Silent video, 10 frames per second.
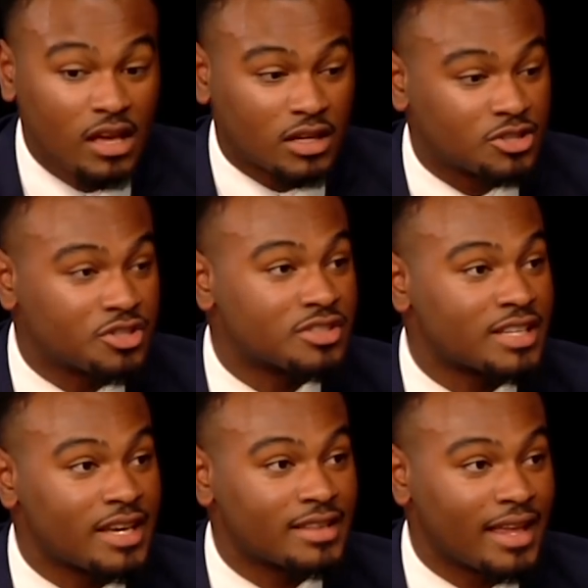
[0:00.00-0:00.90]
Yeah, because you're
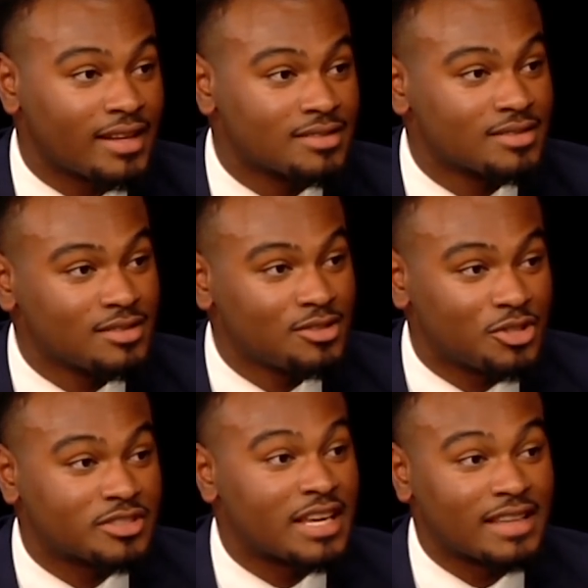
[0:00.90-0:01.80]
saying that
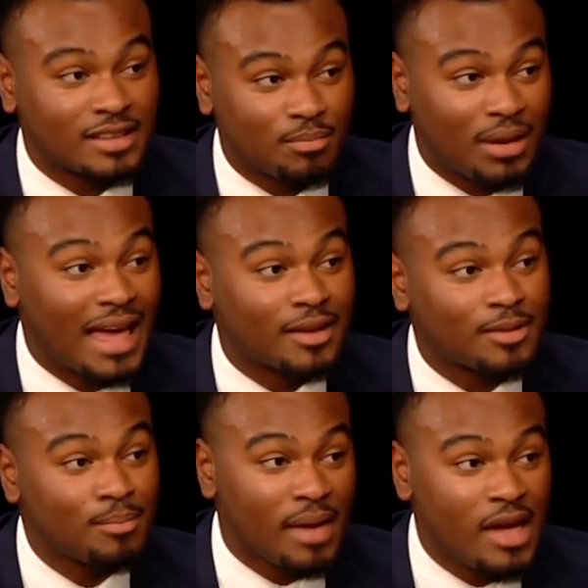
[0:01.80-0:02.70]
you're saying that black
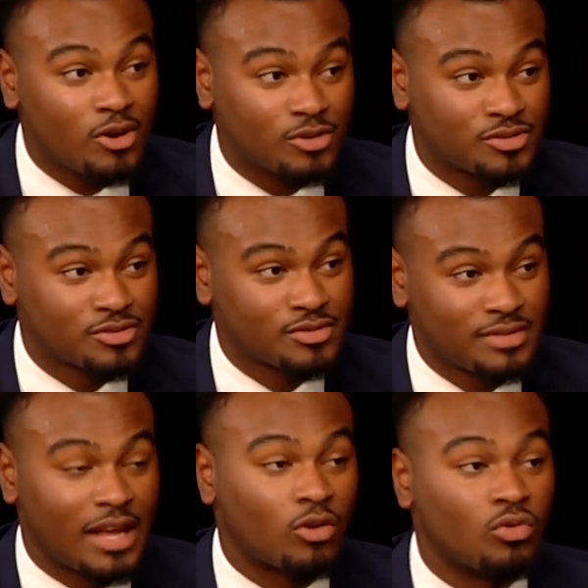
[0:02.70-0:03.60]
males
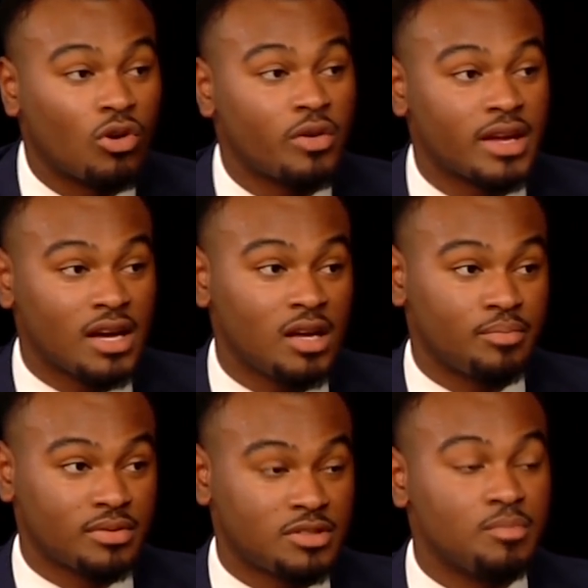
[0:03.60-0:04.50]
that are growing
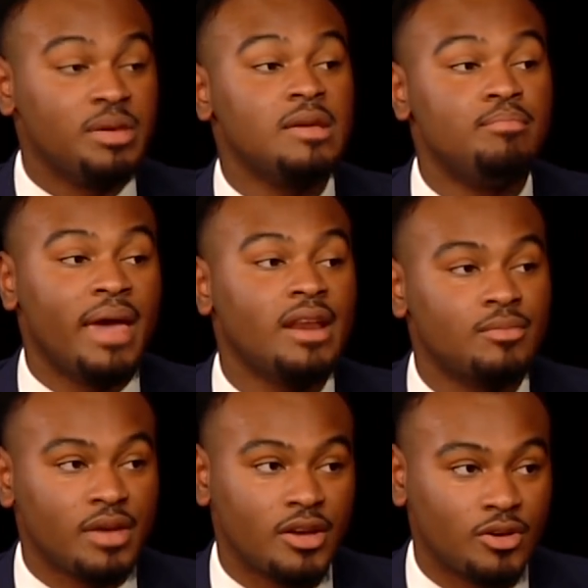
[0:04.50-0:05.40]
up to be
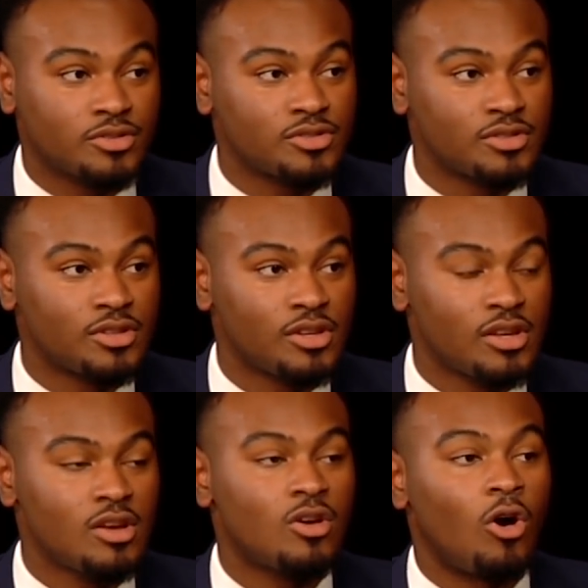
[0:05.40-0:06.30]
beta males
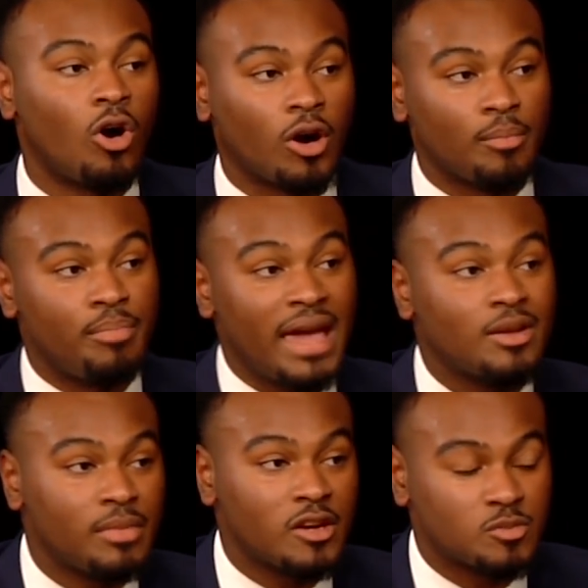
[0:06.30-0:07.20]
are
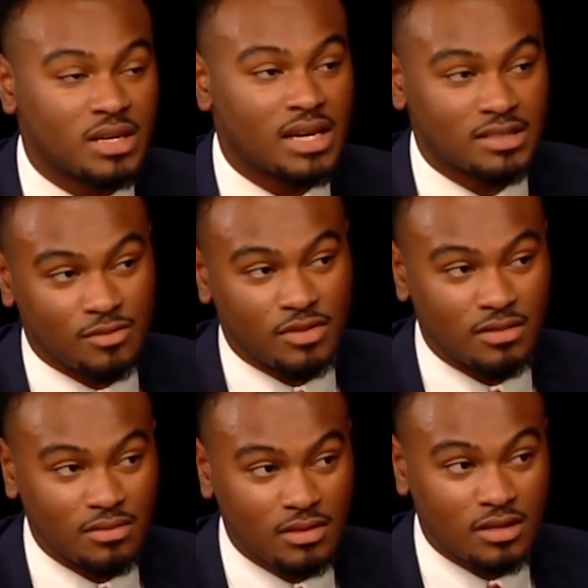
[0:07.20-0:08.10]
beta males because of
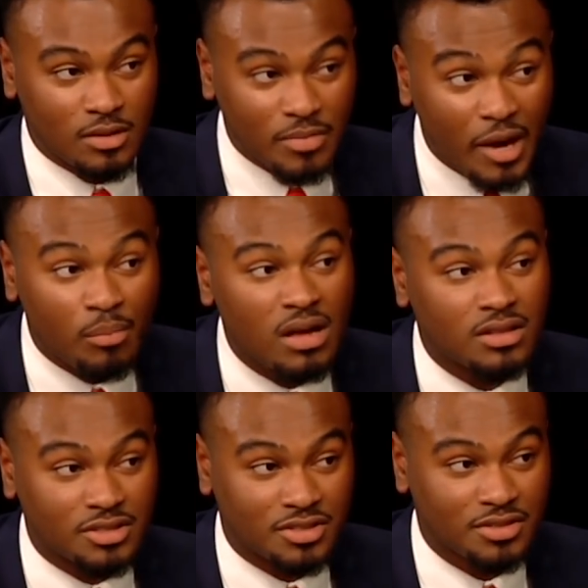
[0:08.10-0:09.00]
the, their
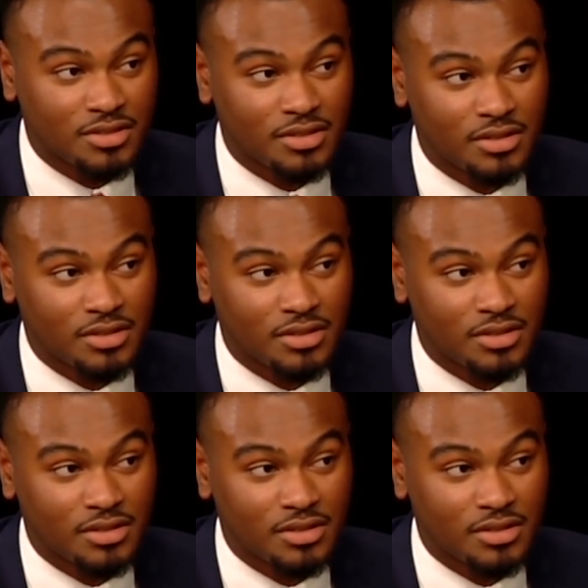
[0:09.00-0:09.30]
mothers.